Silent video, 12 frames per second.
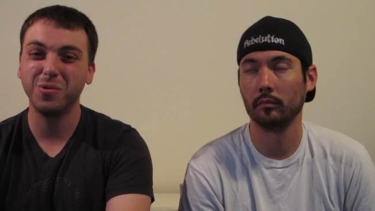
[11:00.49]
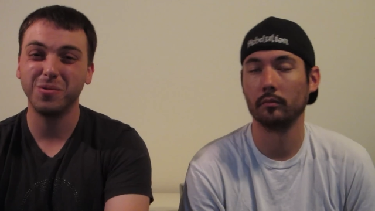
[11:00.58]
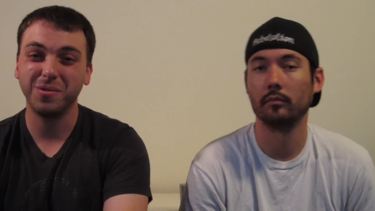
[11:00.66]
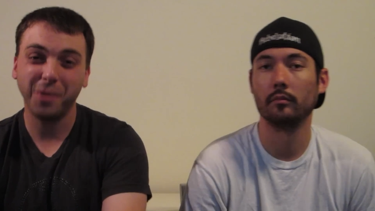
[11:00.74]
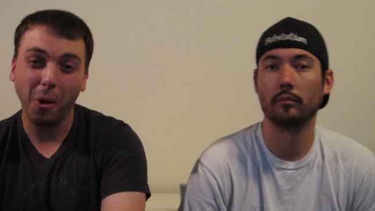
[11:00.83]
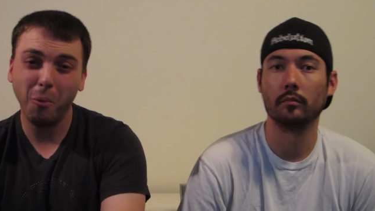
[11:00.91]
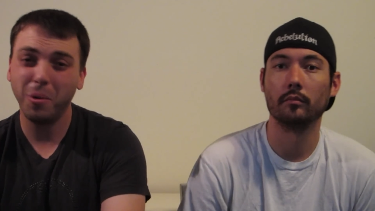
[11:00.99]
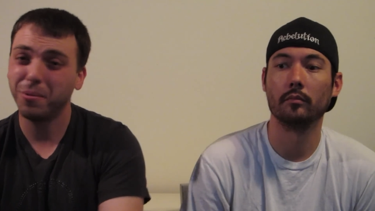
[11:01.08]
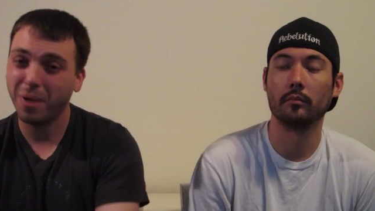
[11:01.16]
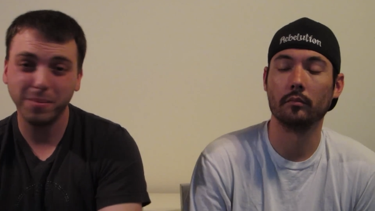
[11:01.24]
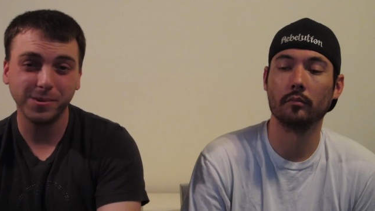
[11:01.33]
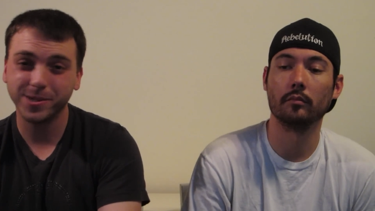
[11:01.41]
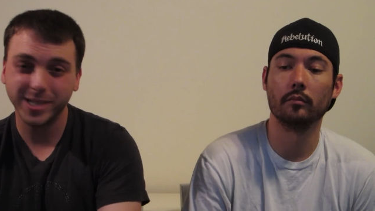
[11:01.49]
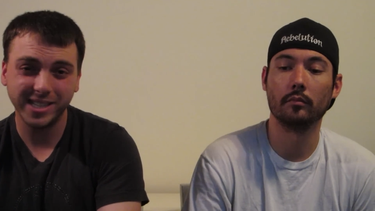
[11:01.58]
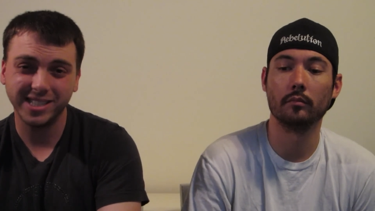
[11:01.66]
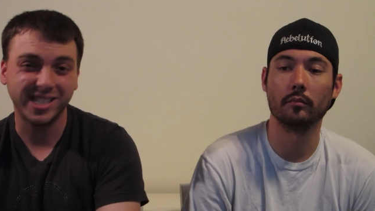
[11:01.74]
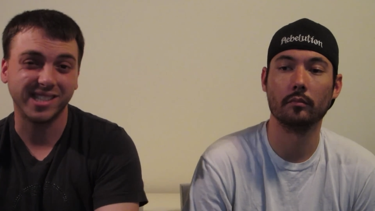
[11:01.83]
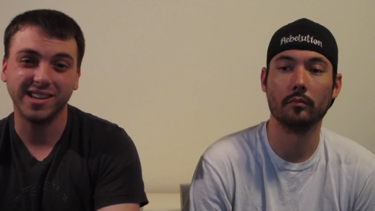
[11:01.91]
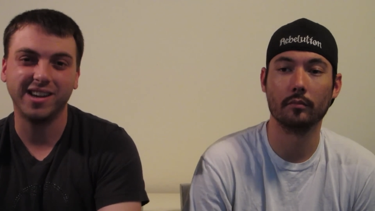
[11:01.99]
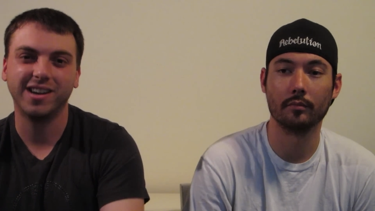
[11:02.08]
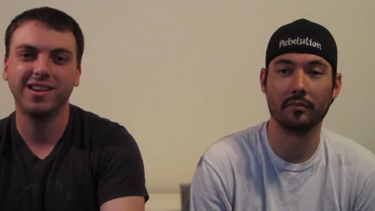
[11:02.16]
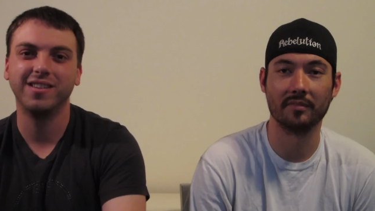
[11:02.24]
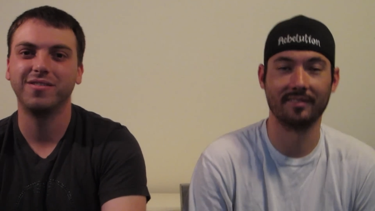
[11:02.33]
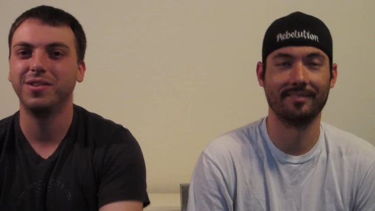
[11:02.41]
Speaker 1: you know what Rebels is.
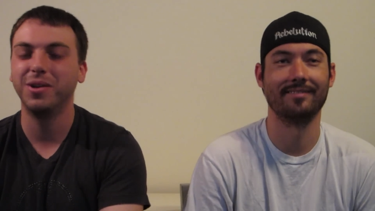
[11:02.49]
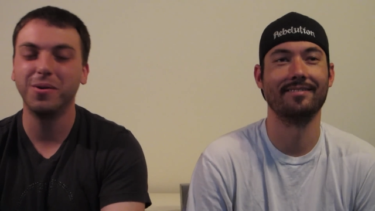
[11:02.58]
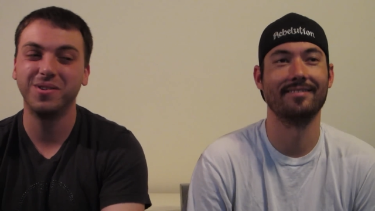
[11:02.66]
Uh, if you know